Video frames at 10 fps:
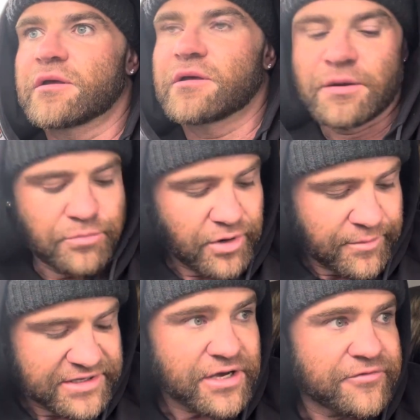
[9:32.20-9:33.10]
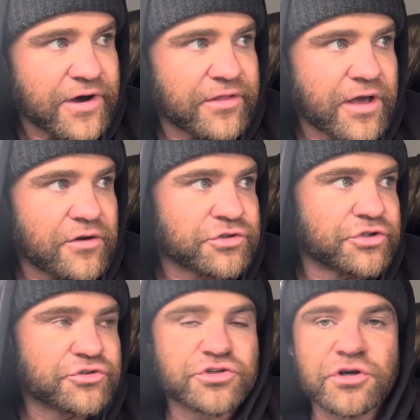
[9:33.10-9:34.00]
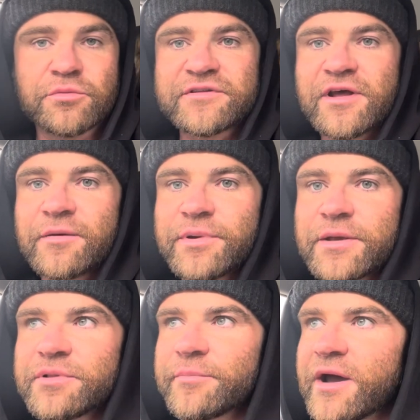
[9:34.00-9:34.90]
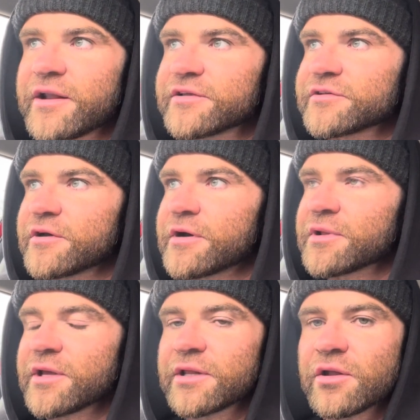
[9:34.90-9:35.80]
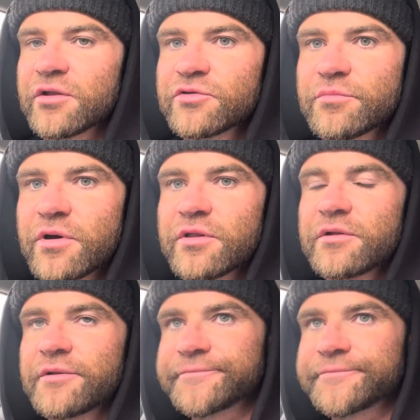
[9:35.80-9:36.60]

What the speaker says: I'm putting myself out there on YouTube and telling people about it, so I'm clearly not too bothered.